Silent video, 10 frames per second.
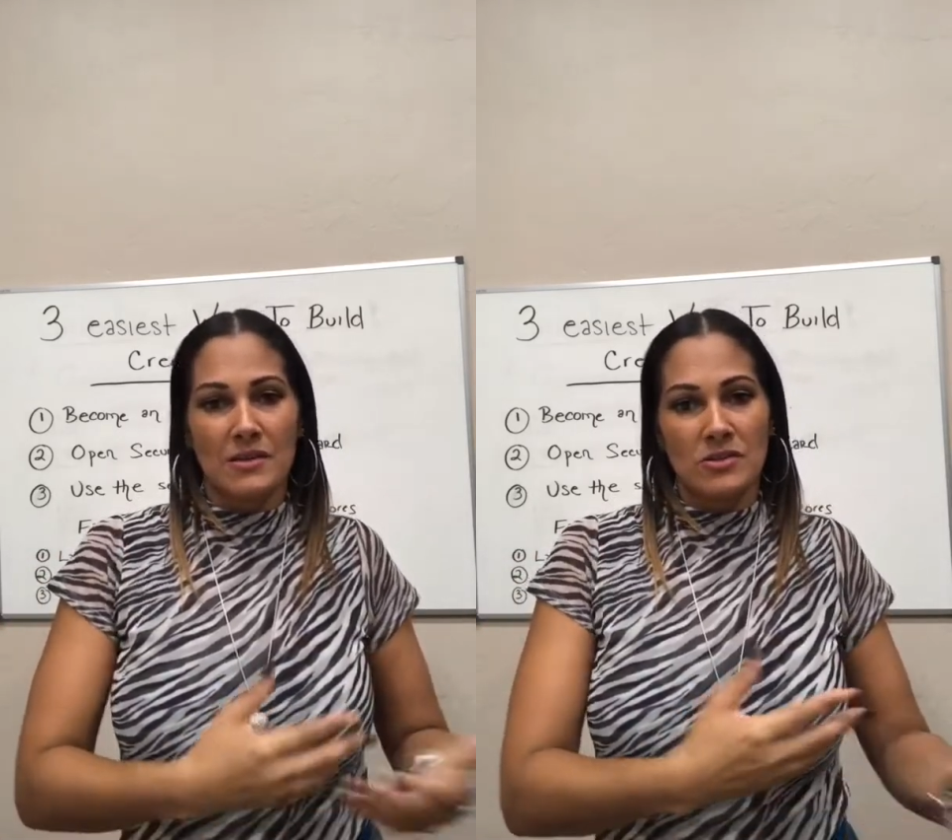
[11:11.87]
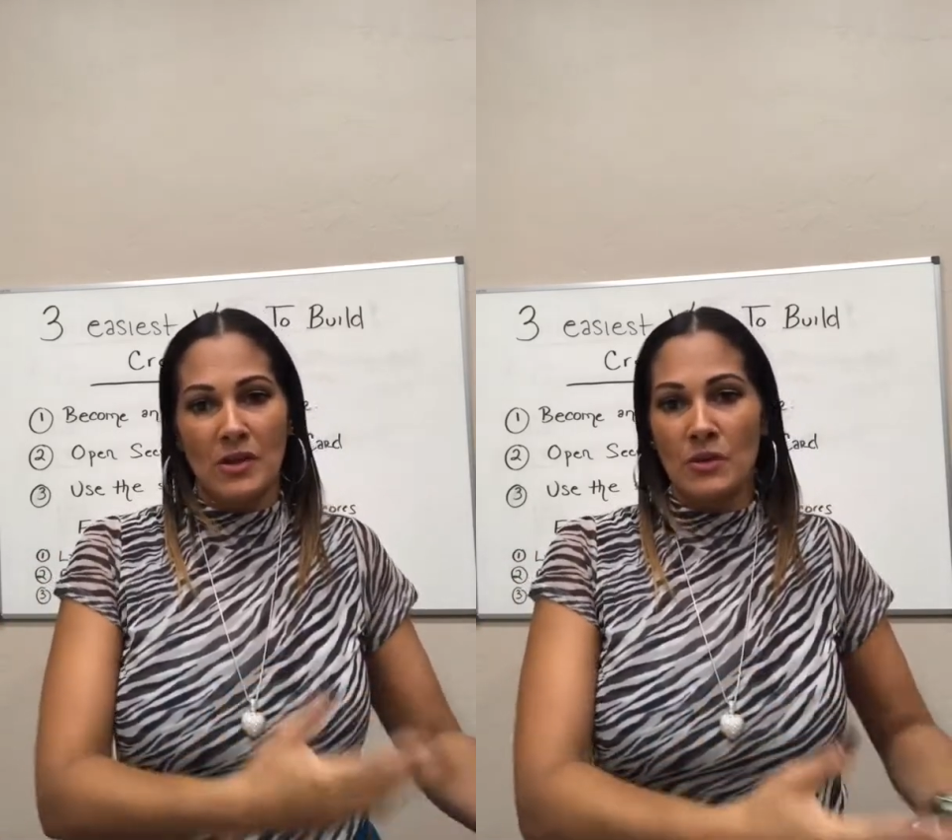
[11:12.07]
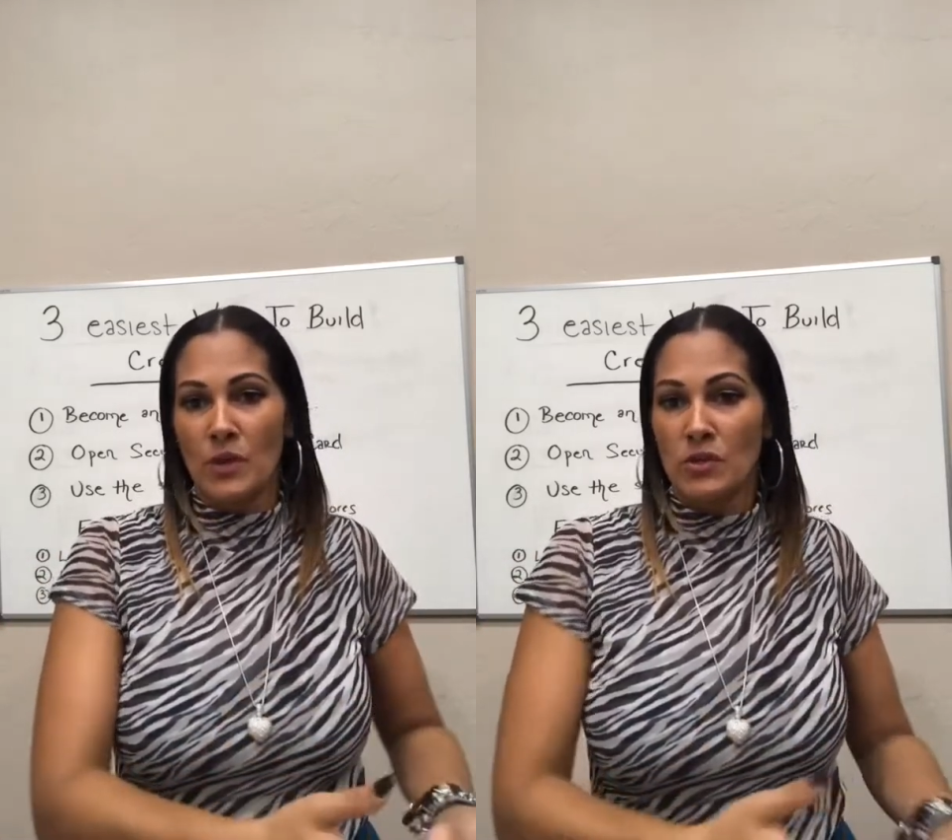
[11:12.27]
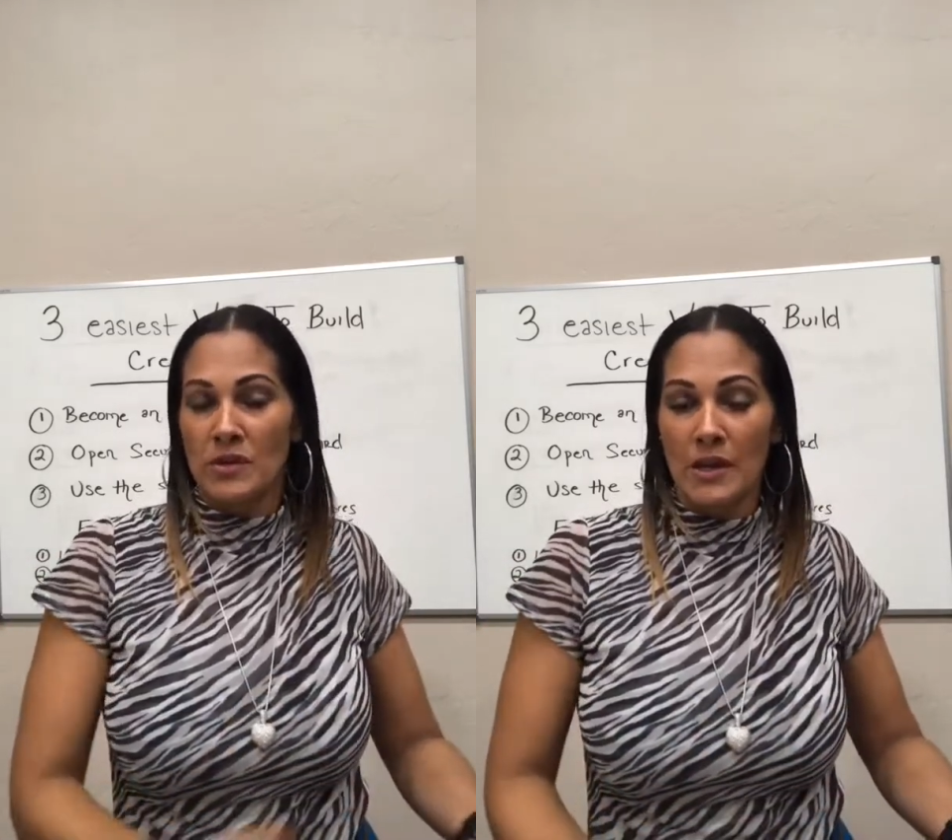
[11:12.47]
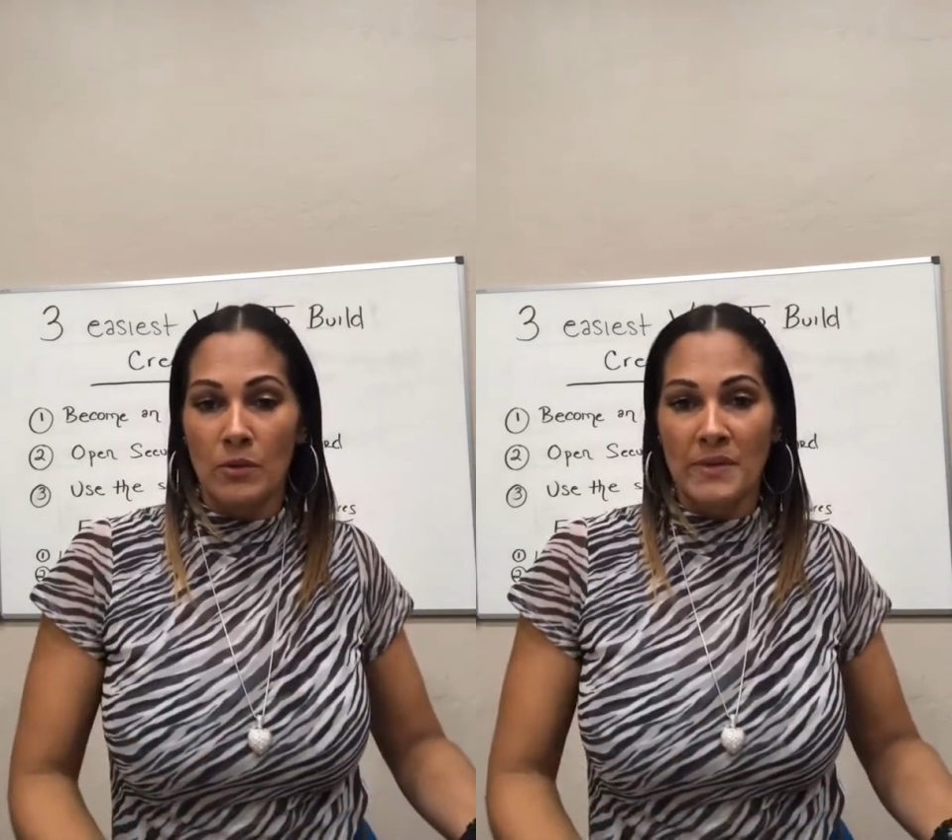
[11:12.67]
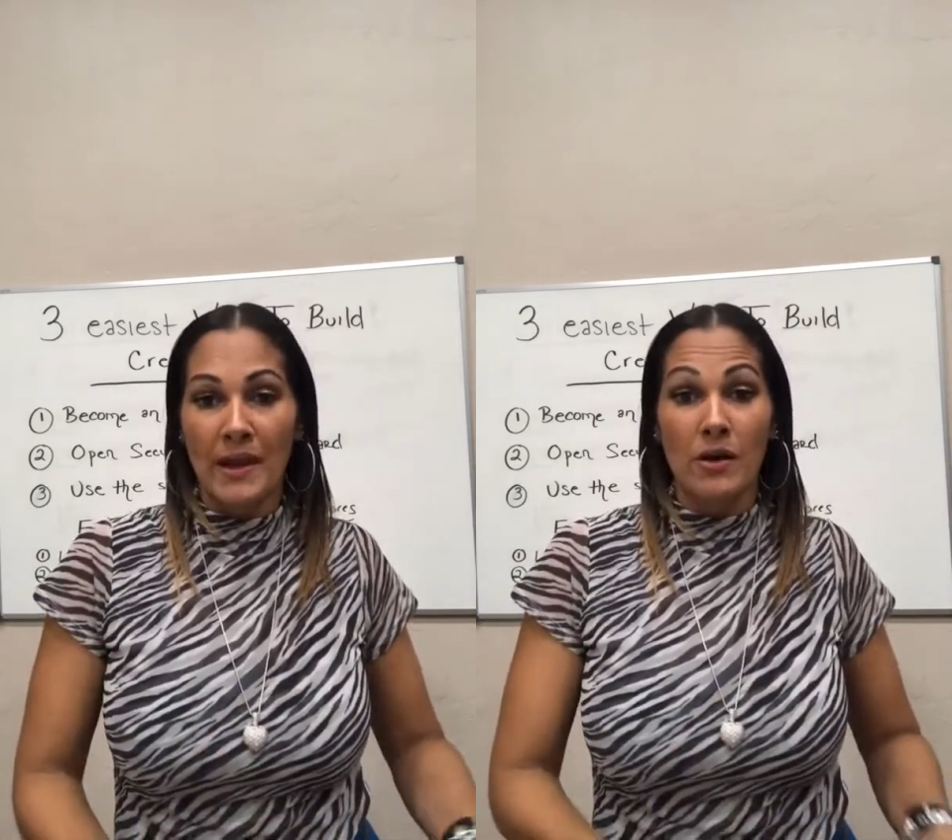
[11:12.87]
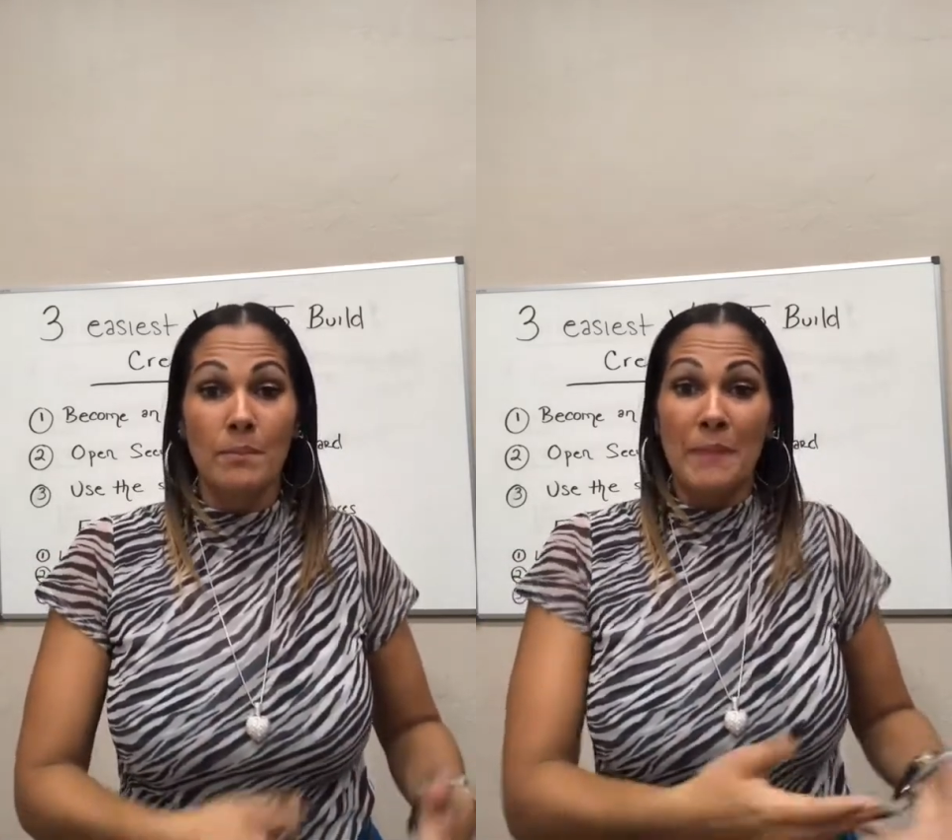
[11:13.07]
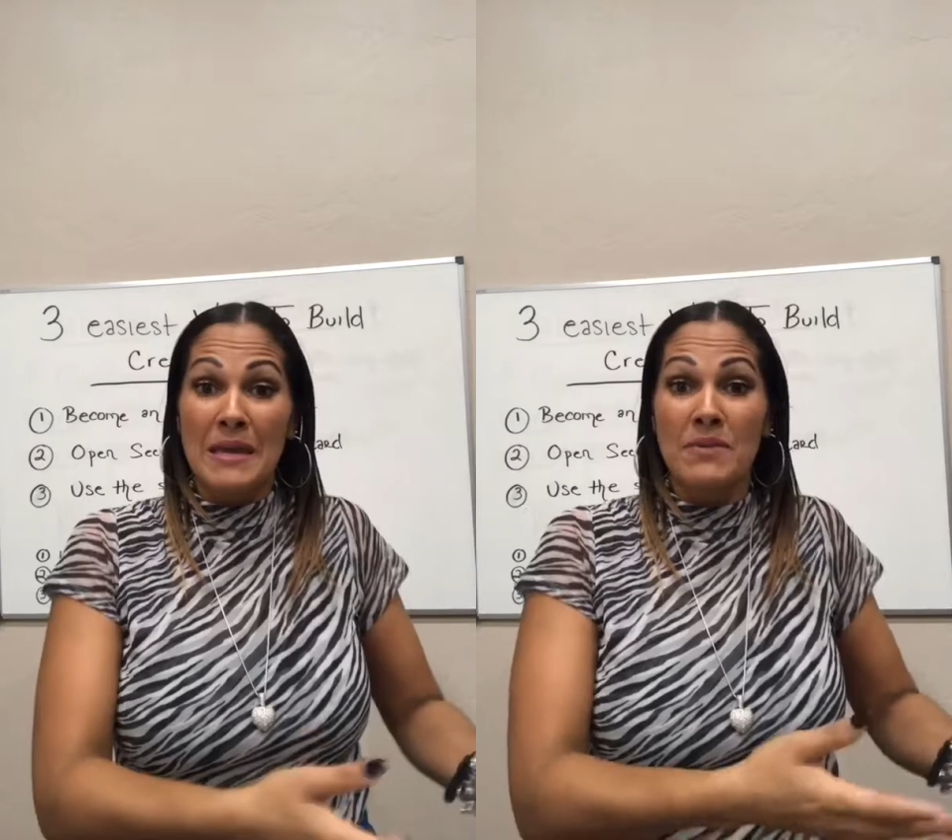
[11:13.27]
Is there any way you can help me out?
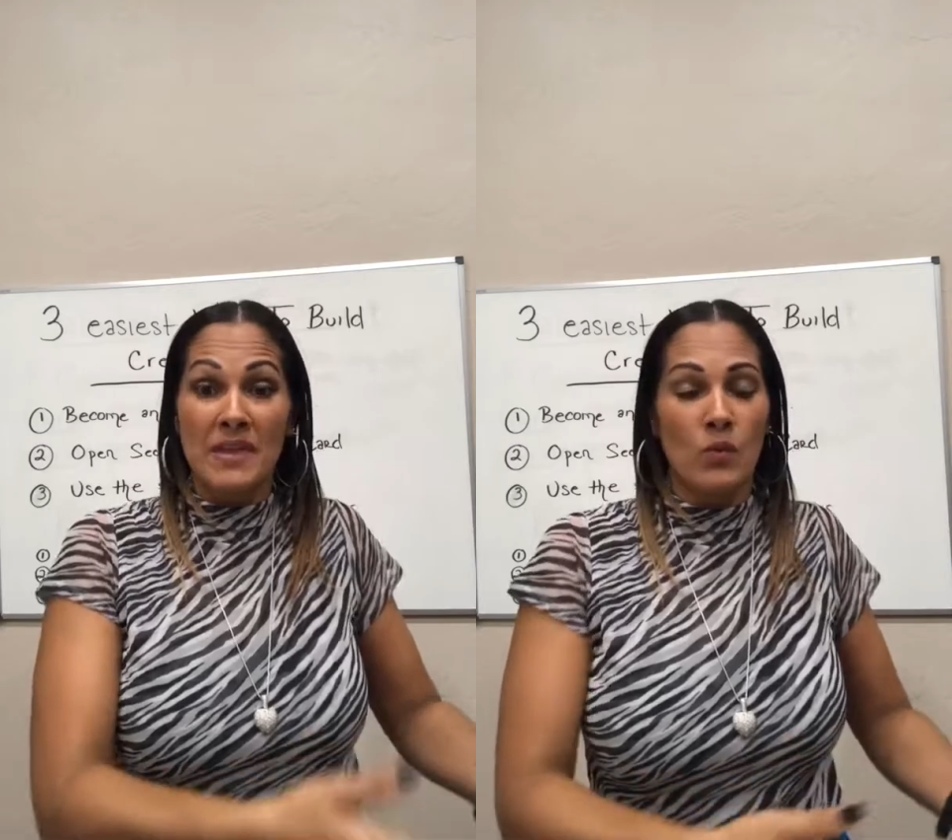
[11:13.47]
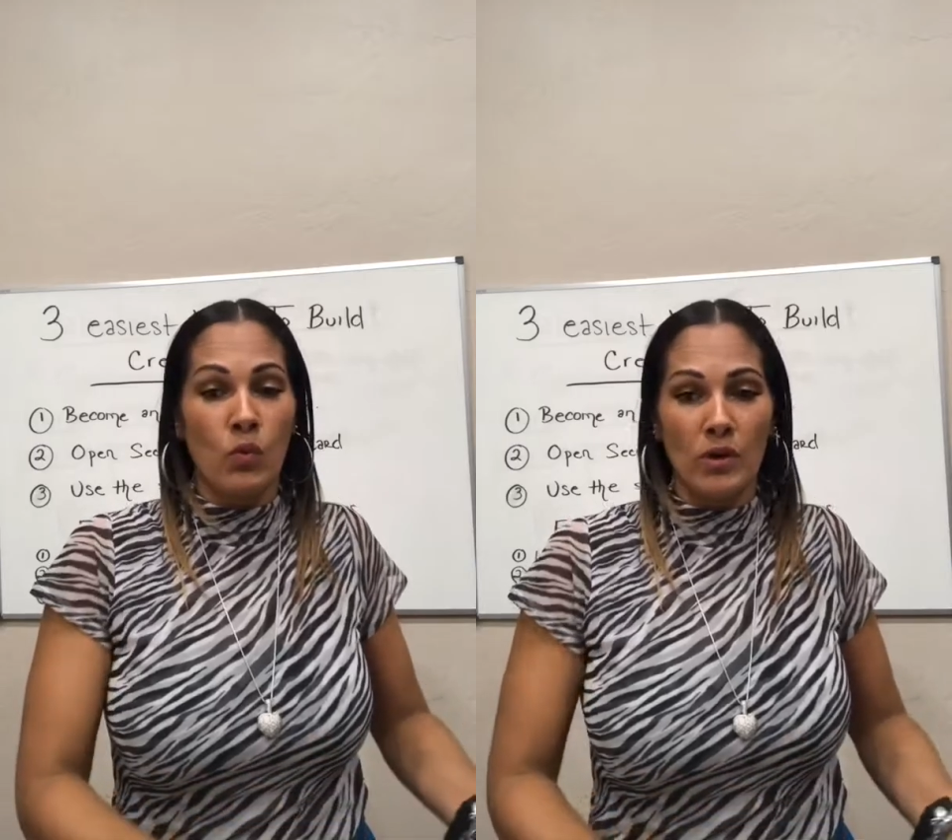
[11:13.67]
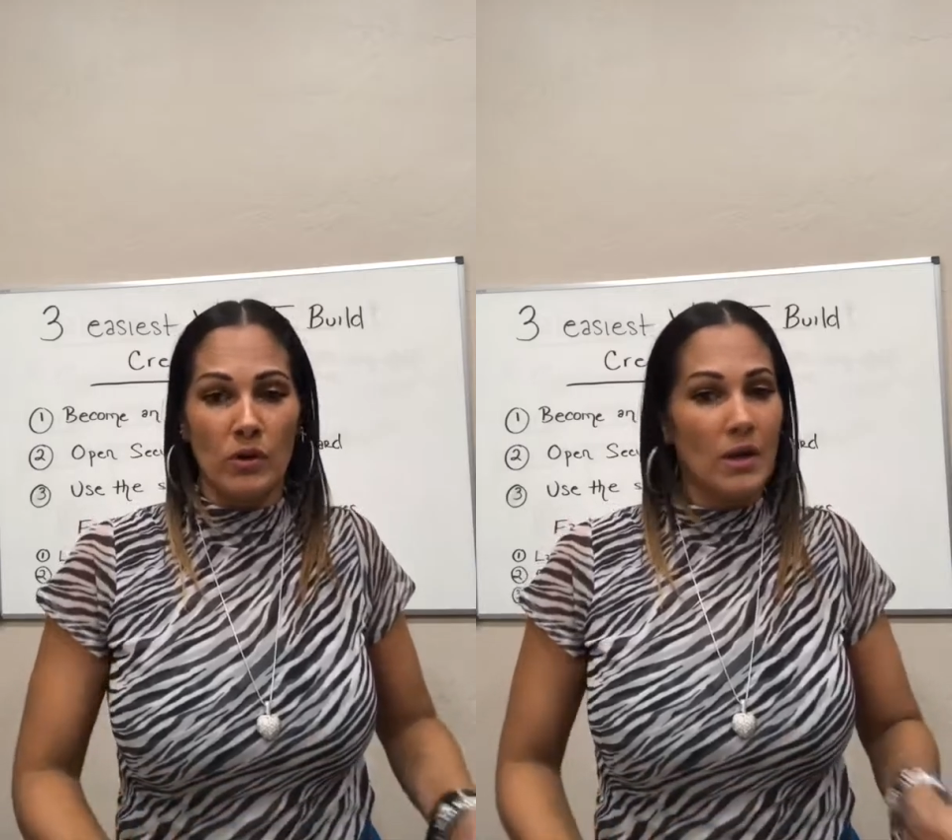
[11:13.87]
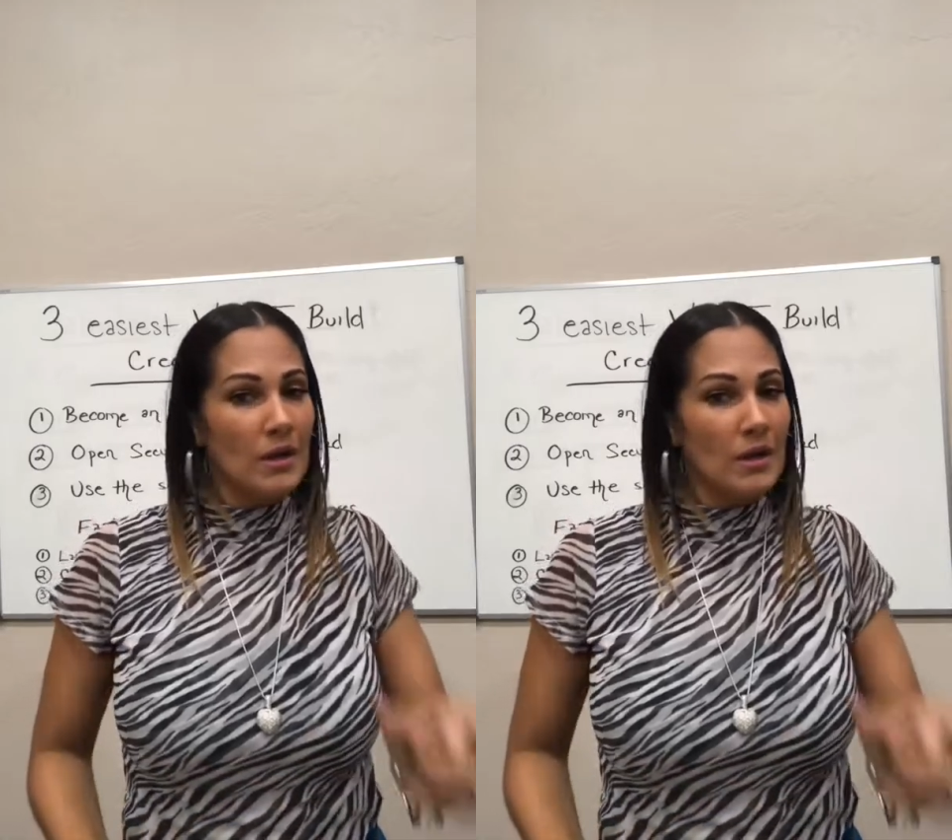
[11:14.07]
Maybe they will.